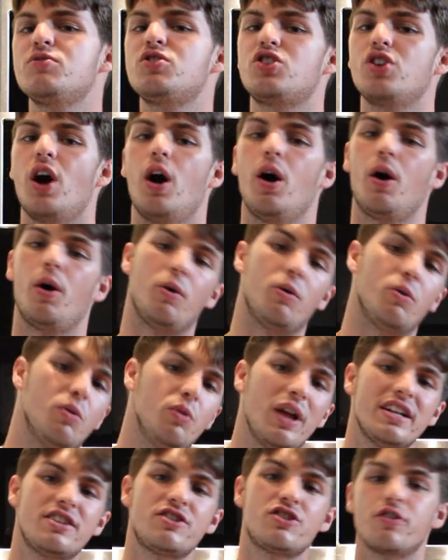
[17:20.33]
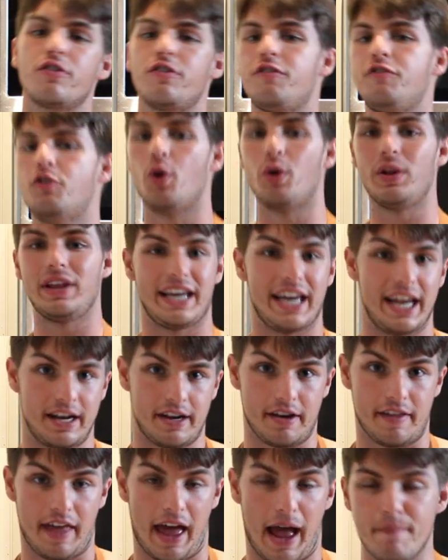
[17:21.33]
so let's fully get
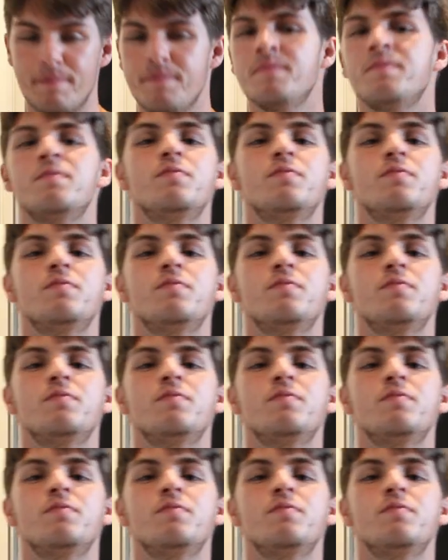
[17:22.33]
into that.